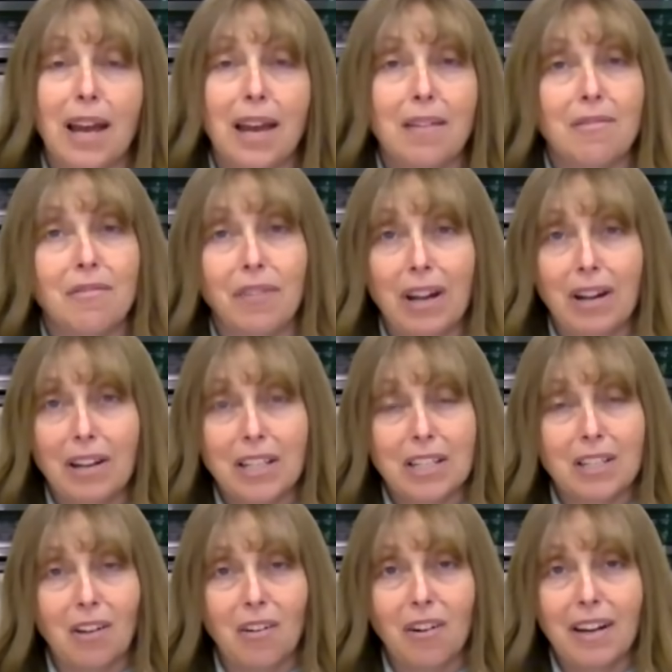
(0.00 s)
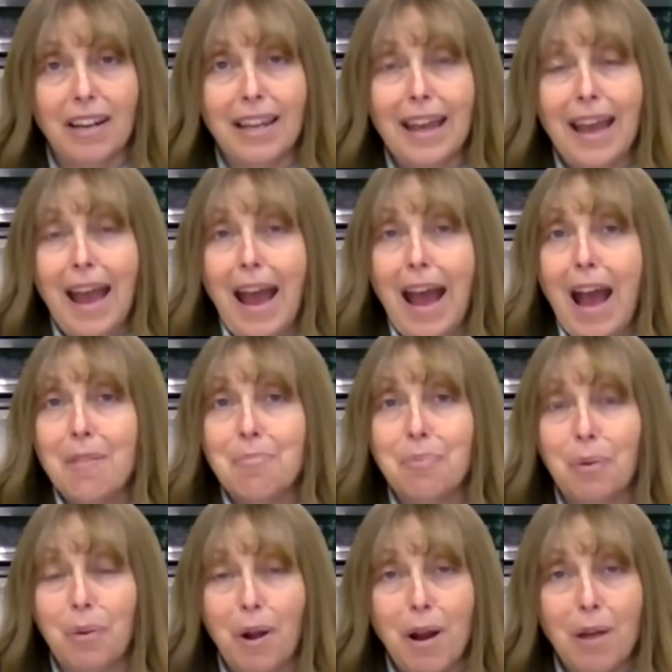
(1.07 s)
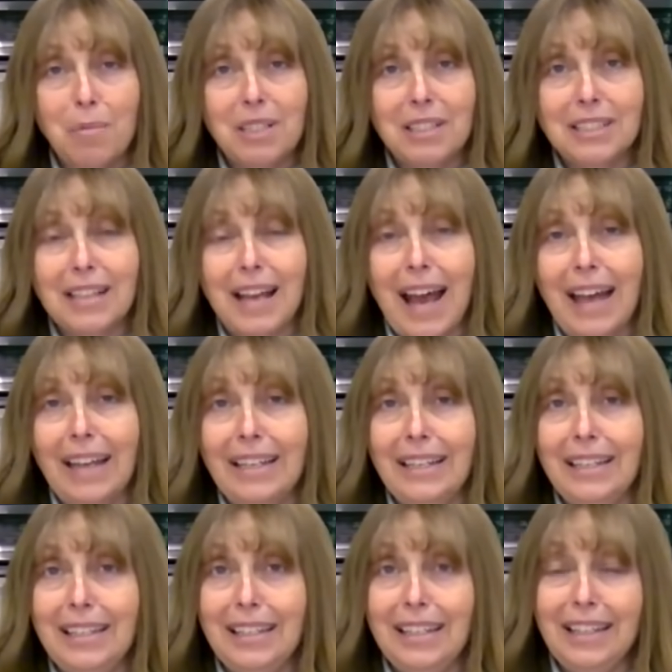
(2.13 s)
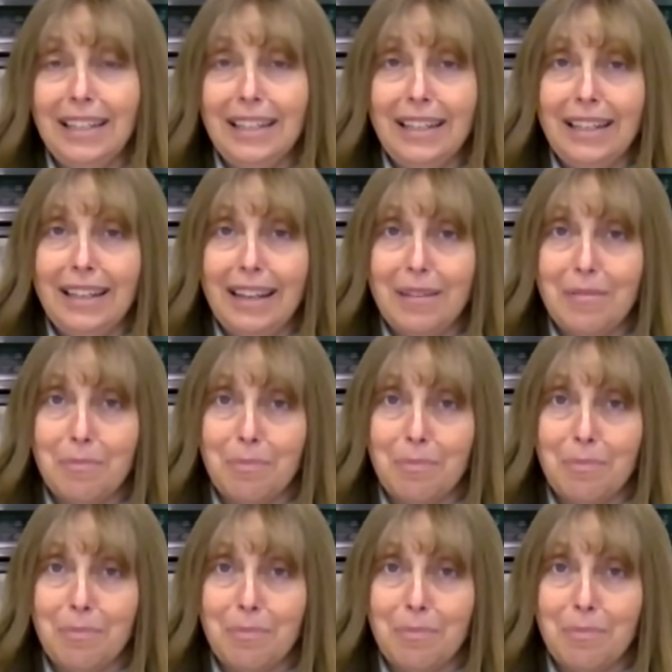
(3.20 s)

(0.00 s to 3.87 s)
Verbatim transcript: I am very sorry. I promise I did